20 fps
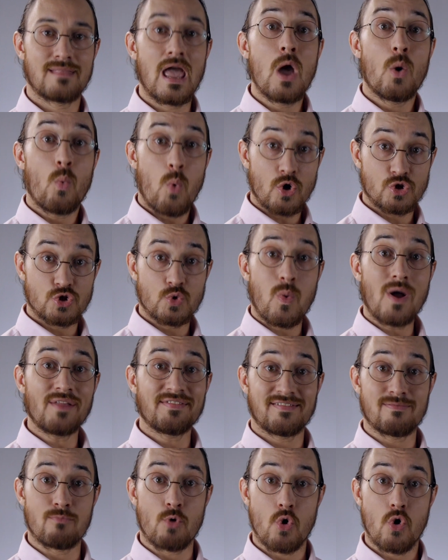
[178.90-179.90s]
Watch
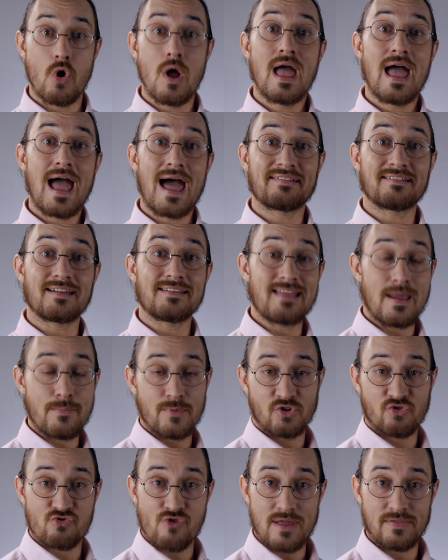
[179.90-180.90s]
once more as I
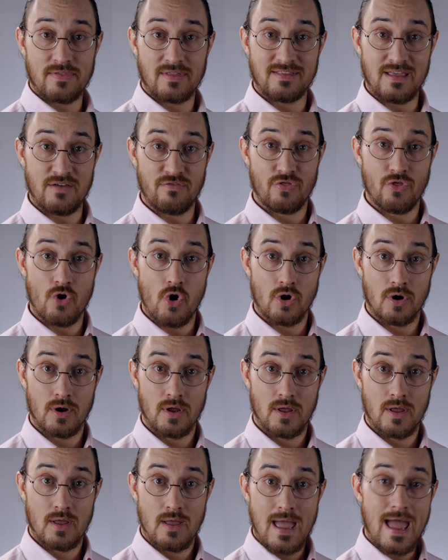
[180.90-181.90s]
demonstrate the diphthong,
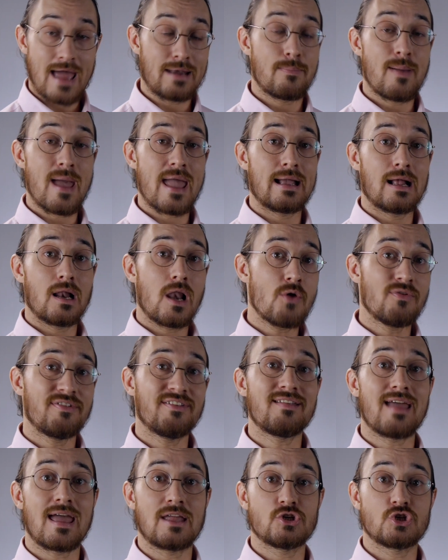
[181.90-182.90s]
and pay close
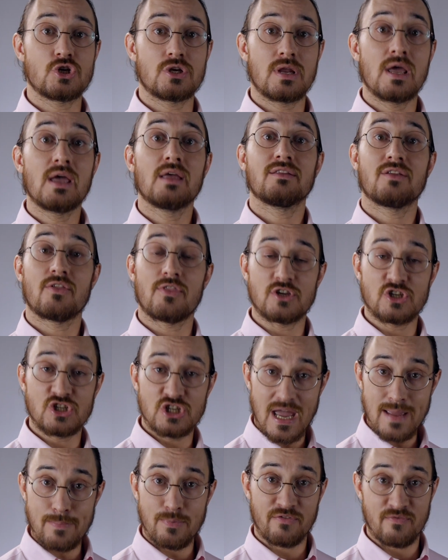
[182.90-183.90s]
attention to the
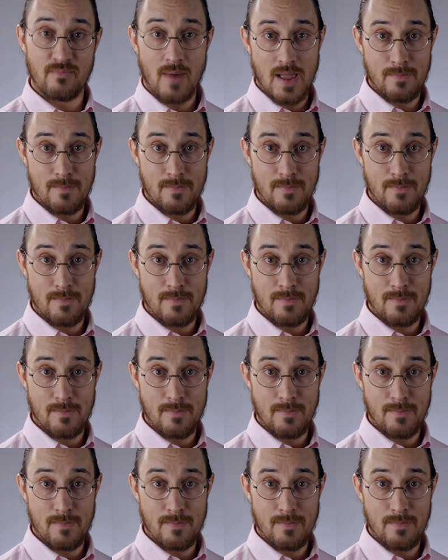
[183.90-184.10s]
shape of my